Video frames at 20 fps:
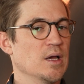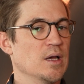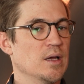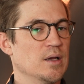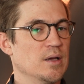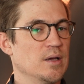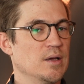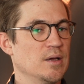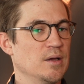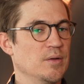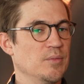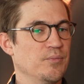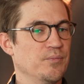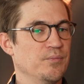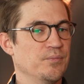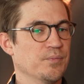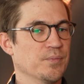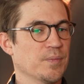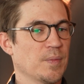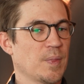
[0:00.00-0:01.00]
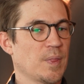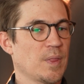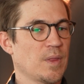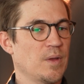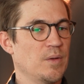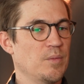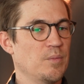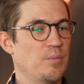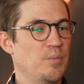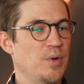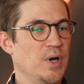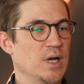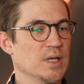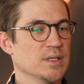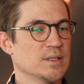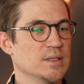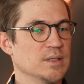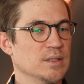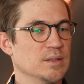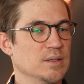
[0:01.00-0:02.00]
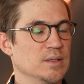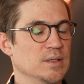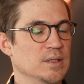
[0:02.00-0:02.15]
But